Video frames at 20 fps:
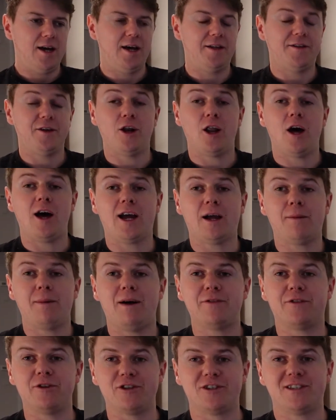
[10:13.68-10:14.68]
they're lying
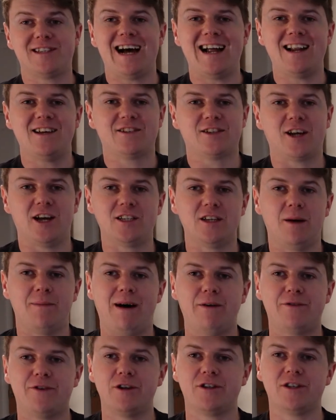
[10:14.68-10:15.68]
about their status, guys,
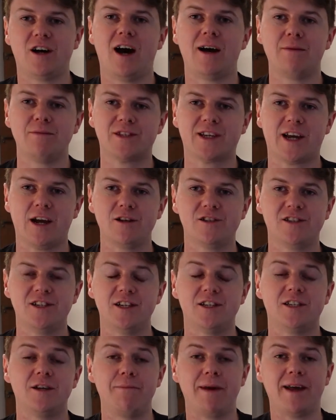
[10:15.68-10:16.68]
about their time
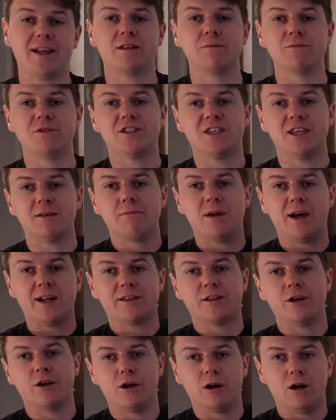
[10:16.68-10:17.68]
scarcity, to make them seem
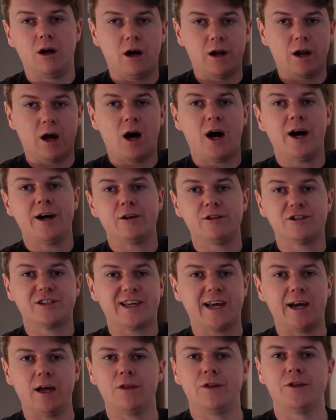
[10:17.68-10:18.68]
like they're on a higher
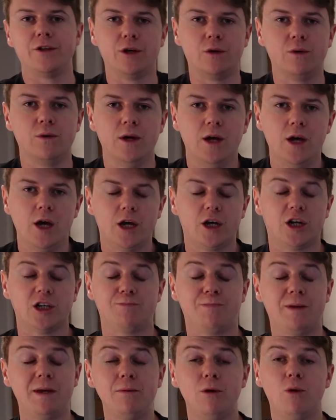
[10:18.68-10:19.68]
scale than you. Because
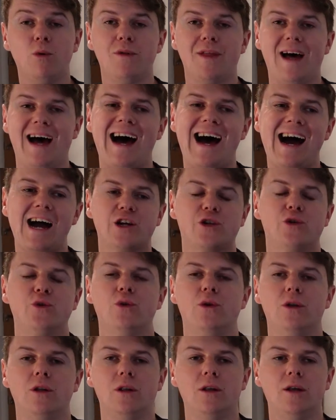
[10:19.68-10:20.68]
people with
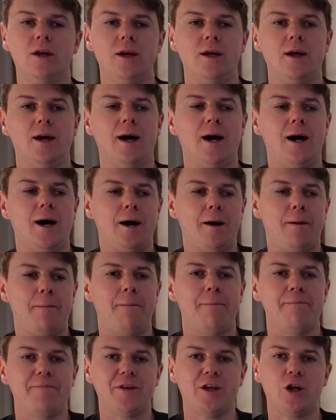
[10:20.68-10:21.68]
actual,
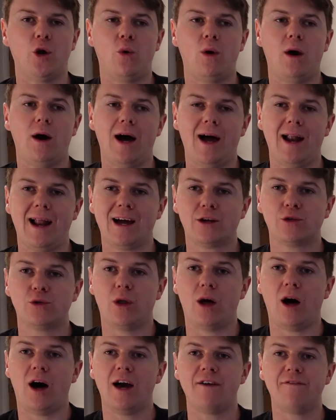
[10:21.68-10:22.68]
you know, an
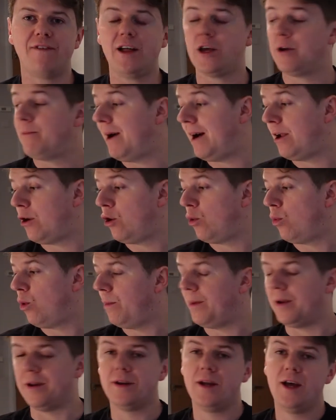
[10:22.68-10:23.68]
actual high-value man or
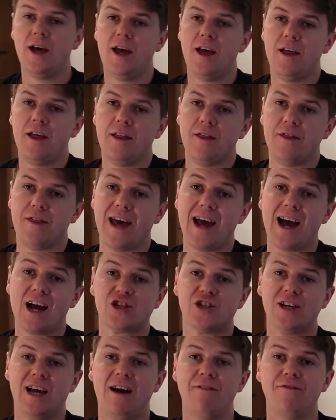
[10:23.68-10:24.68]
woman, they
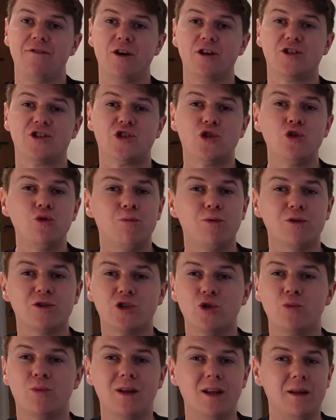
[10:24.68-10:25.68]
actually have their super,
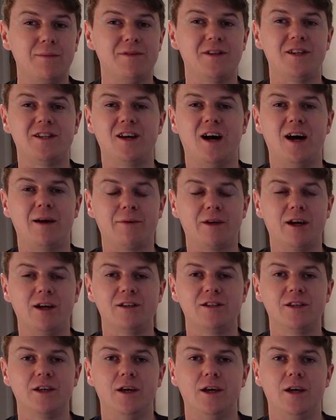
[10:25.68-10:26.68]
super limited time,
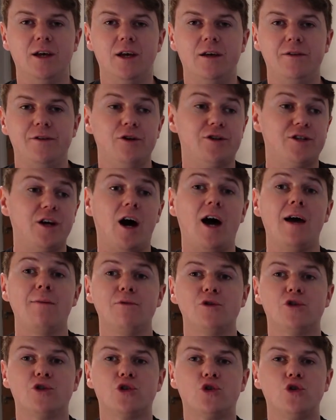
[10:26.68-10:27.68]
guys. Their
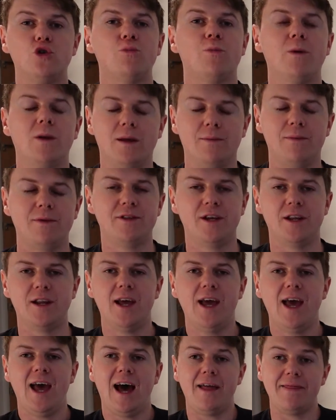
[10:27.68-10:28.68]
time is super limited,
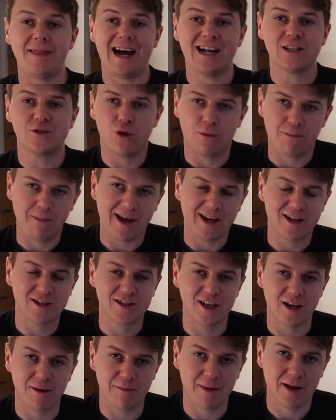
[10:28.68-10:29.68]
and that's what makes
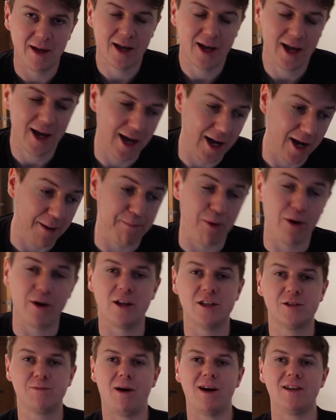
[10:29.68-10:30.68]
them an
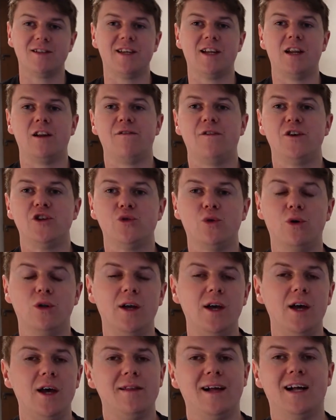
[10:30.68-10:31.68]
abundance mindset
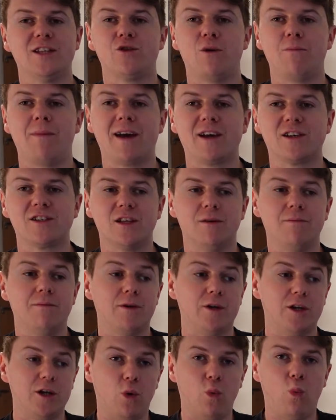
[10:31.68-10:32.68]
individual. That's what makes
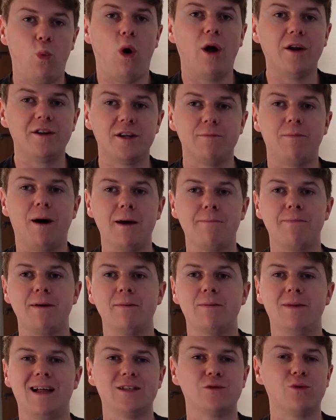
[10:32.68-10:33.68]
them, you know, wanted by
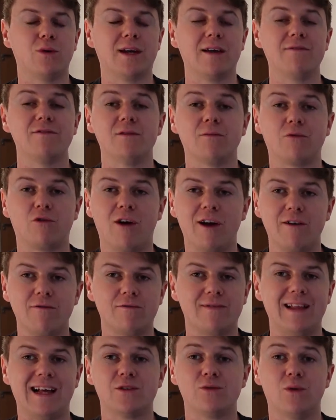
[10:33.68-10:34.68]
people. That's what gives them
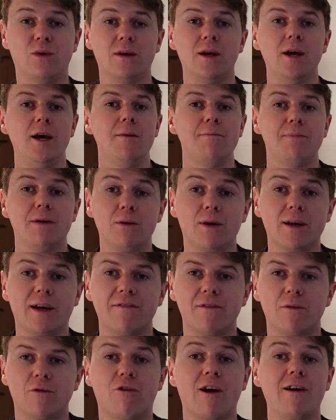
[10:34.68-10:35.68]
great. That's what people
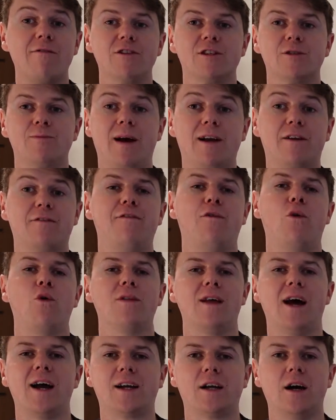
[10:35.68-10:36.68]
give them great respect
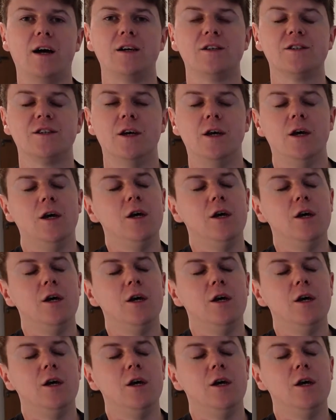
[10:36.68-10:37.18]
for, that, guys.